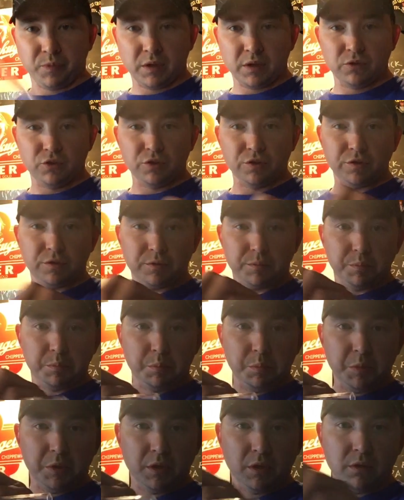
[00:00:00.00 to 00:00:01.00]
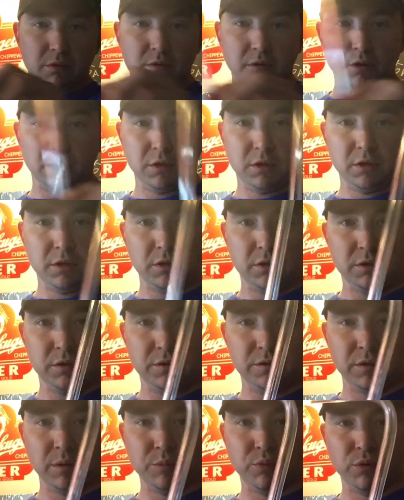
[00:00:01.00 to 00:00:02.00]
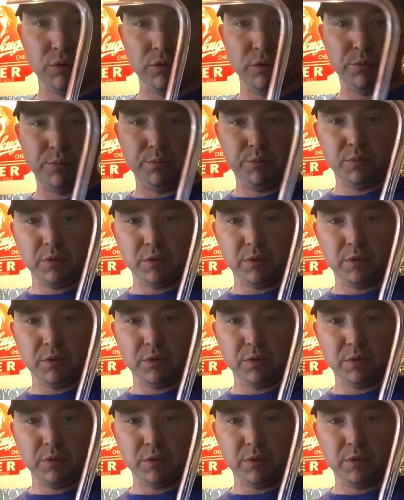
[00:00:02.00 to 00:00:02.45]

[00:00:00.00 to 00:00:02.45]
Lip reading: just, you know, simple